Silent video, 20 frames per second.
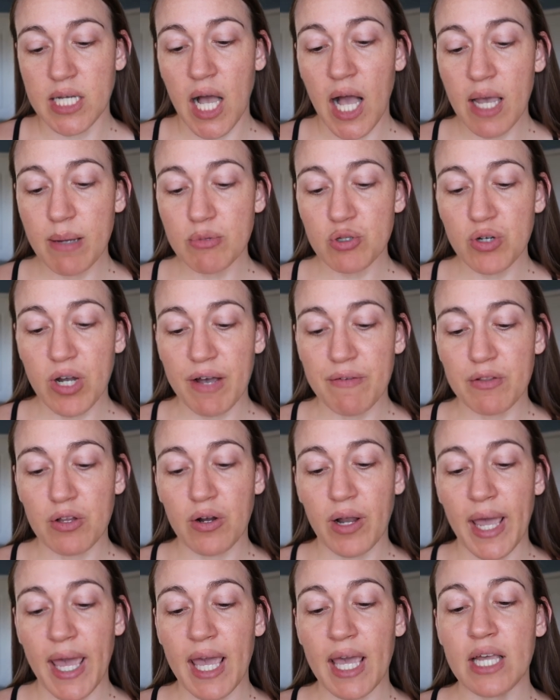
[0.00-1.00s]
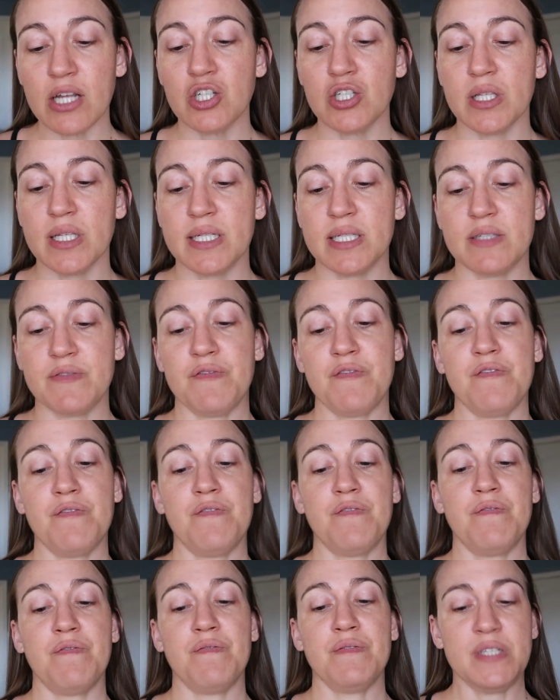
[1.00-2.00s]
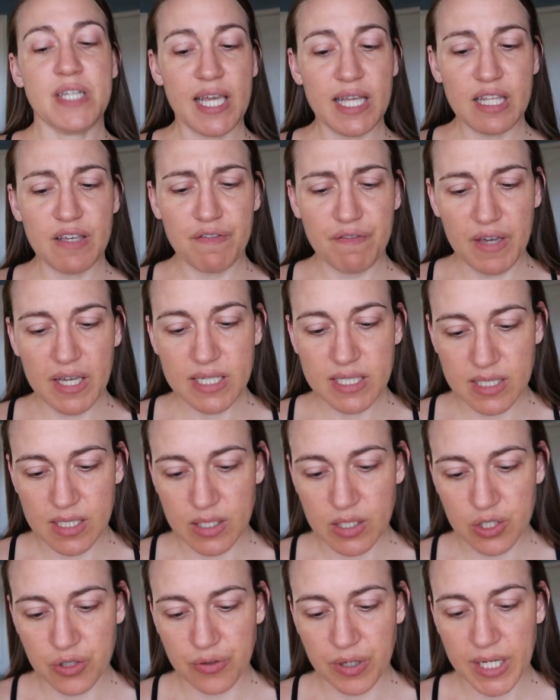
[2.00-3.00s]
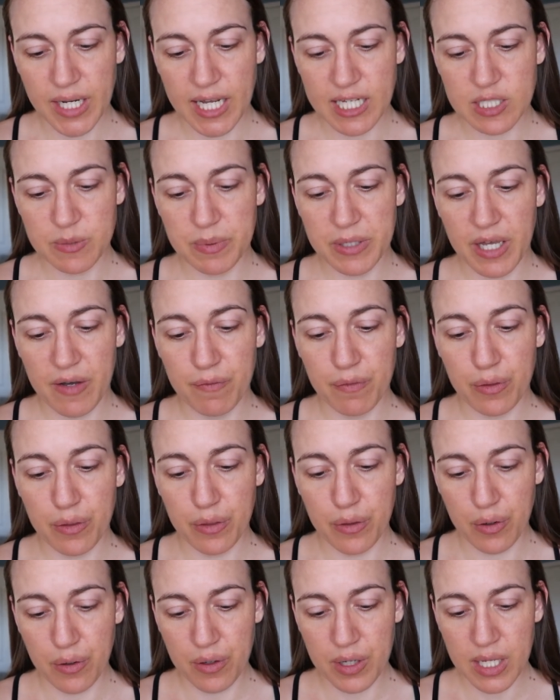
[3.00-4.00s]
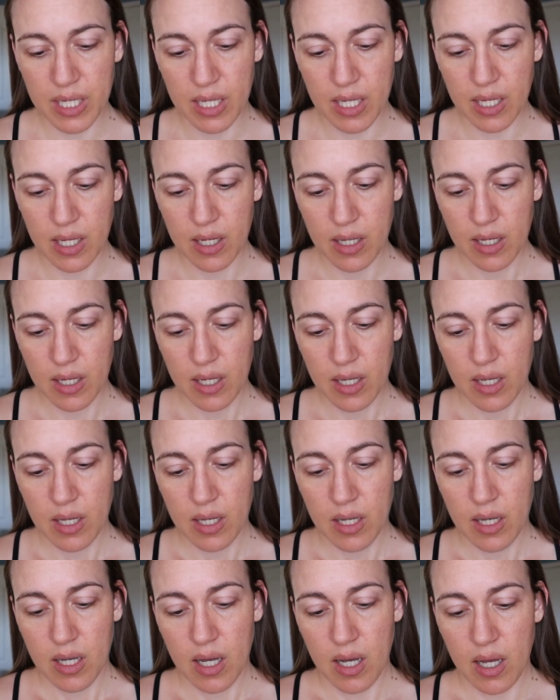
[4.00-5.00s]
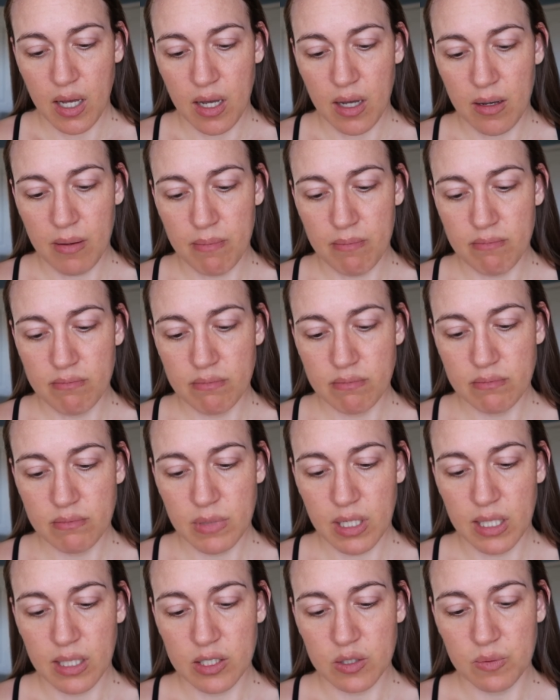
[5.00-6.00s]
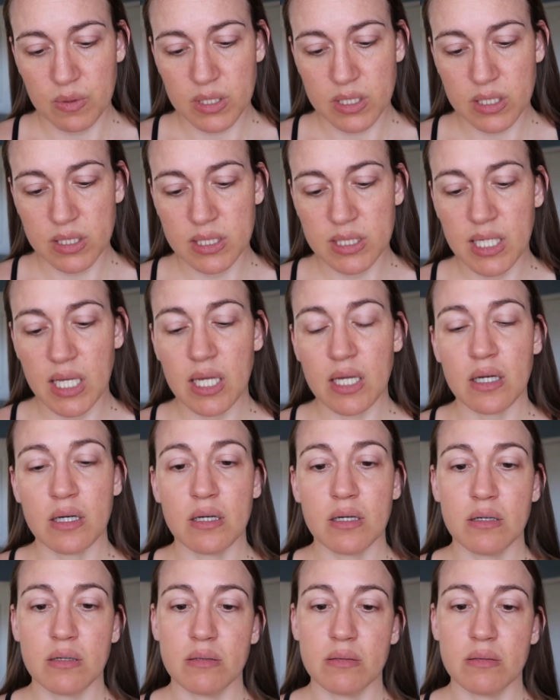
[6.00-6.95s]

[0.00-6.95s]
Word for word: Time Traveler Ageless Daily Face Sunscreen SPF 30. Um, and this one is zinc,